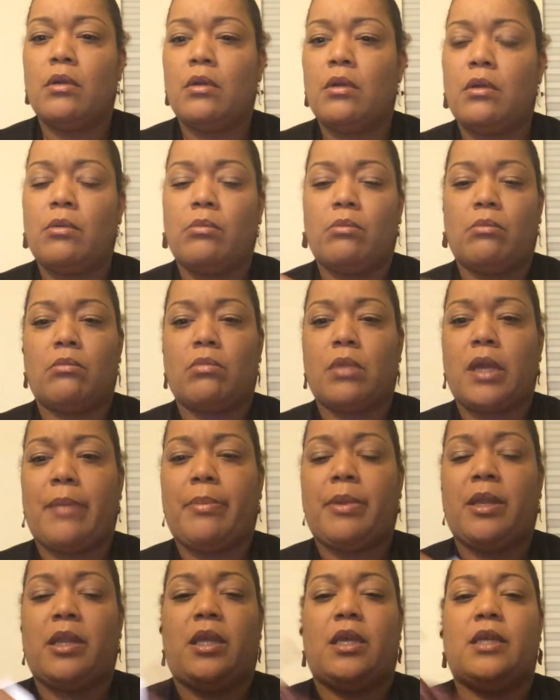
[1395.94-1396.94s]
Nope, a
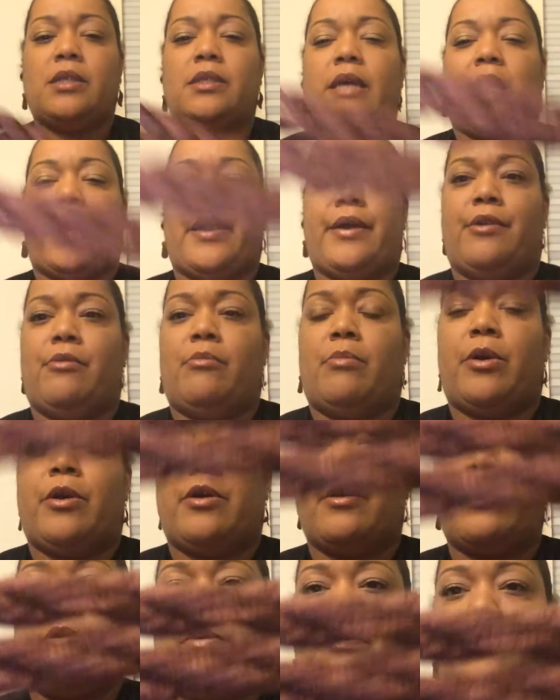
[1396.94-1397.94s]
couple of these.
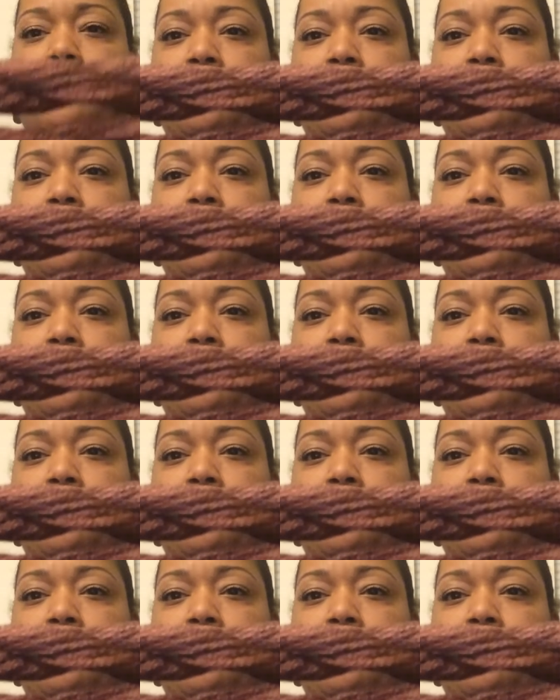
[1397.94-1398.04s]
Ironbark.